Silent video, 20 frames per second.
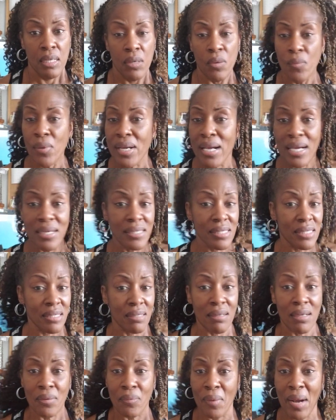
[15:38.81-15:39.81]
We got to
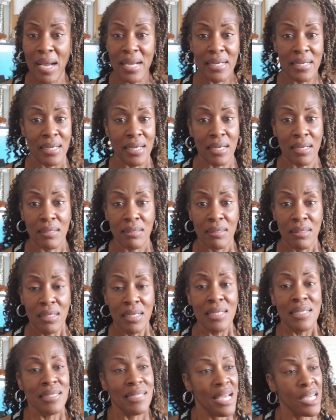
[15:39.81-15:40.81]
start right there.
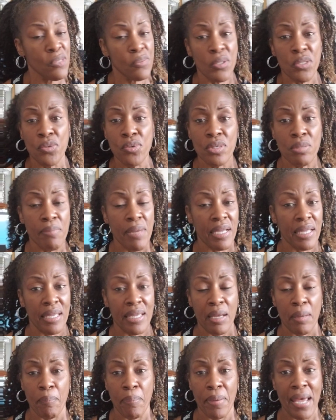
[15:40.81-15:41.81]
That's where you can make an
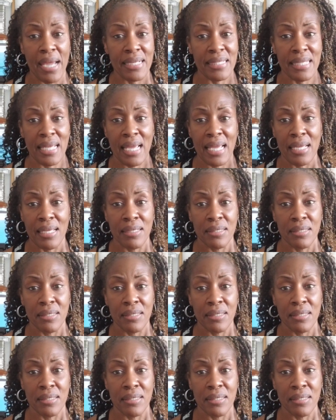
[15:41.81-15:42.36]
impact at.